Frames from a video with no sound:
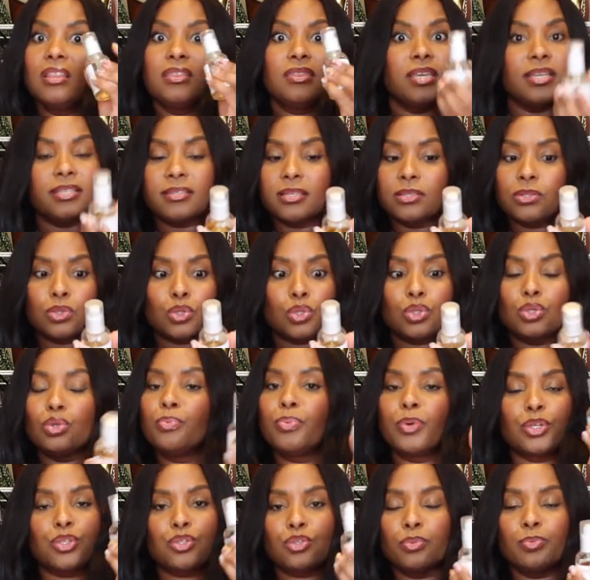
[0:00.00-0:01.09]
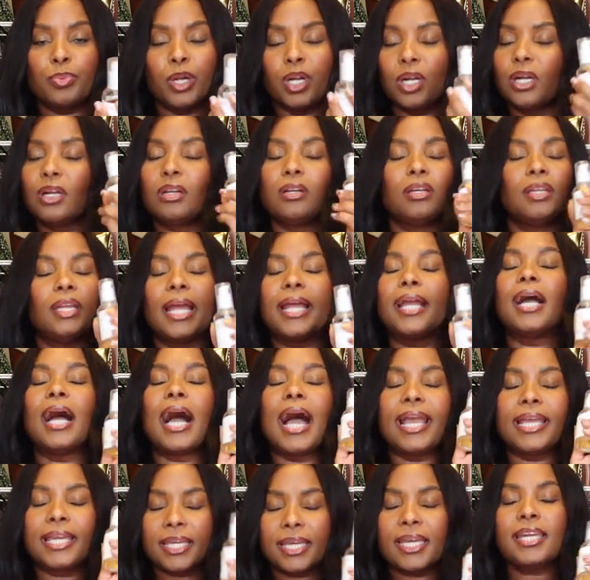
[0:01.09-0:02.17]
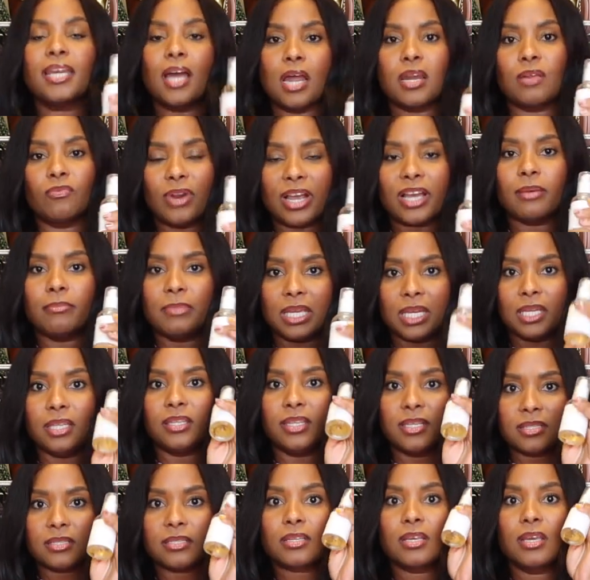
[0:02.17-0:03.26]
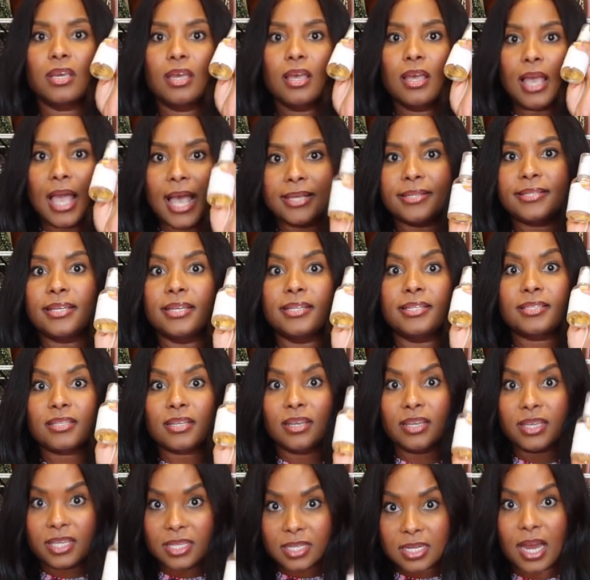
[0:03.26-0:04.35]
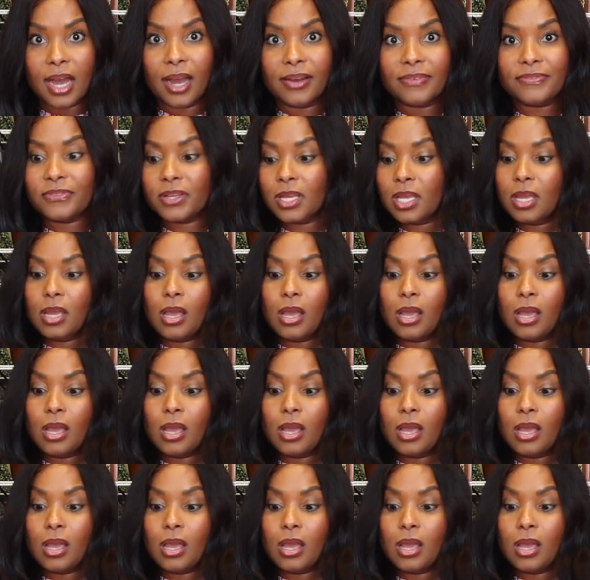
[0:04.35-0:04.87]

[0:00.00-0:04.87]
this is super, super, like, I cannot recommend this essence enough.